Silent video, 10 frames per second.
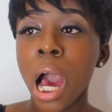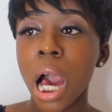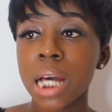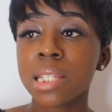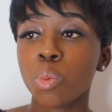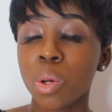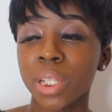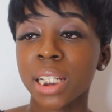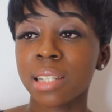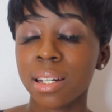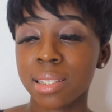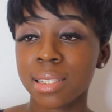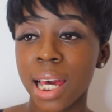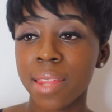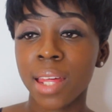Us women need to
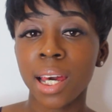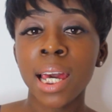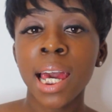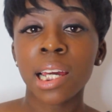understand that